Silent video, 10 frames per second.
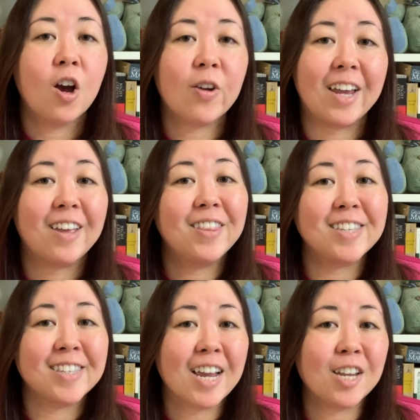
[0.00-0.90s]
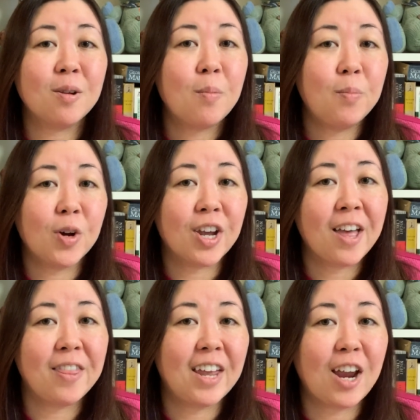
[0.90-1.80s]
Okay, the second book
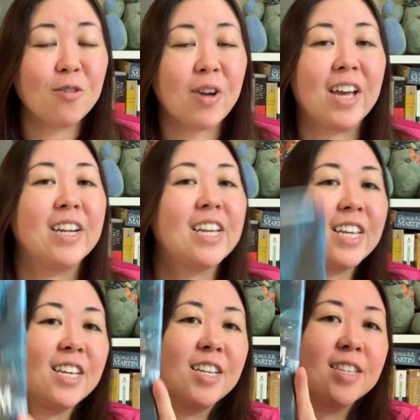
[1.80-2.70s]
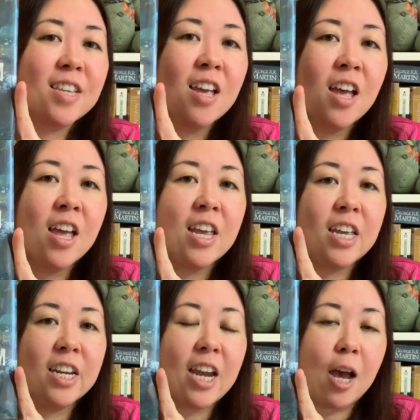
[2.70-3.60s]
that I read is
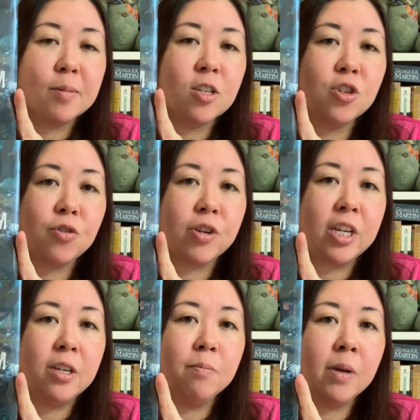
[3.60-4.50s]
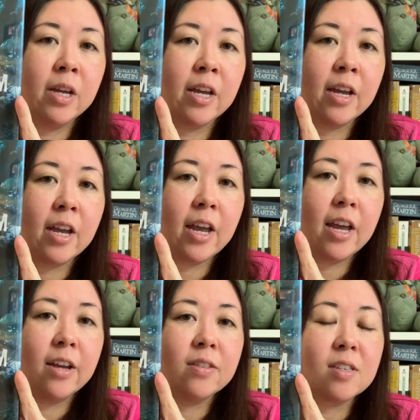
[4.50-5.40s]
In an Absent Dream,
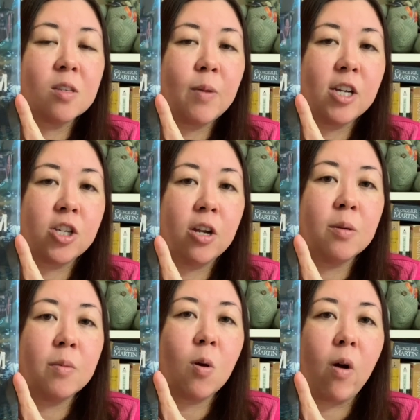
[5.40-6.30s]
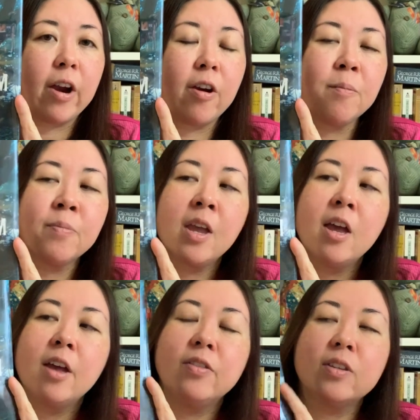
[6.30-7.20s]
and this is by Seanan McGuire.
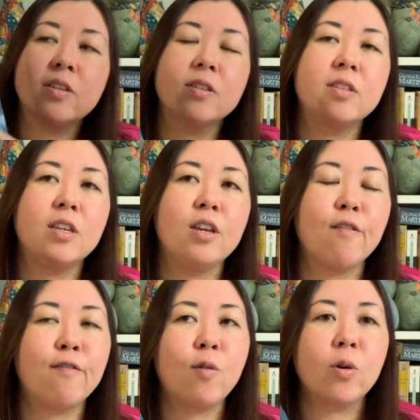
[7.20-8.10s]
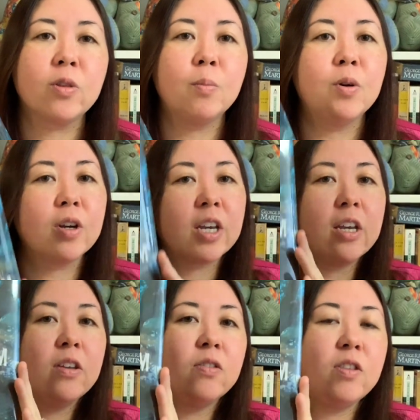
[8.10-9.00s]
This is the fourth book
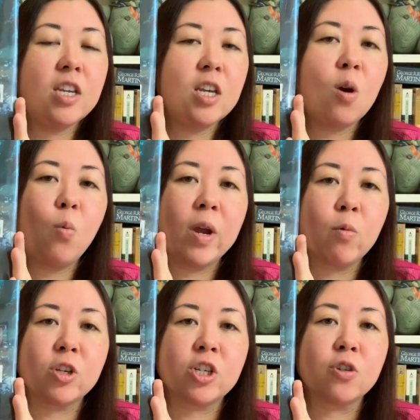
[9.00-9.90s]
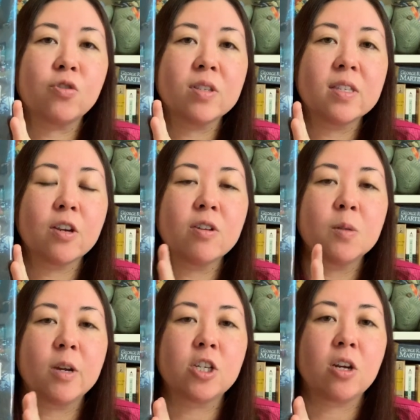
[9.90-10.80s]
in the Wayward Children series
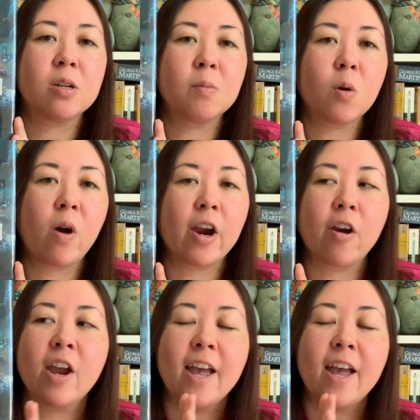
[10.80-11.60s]
by Seanan McGuire,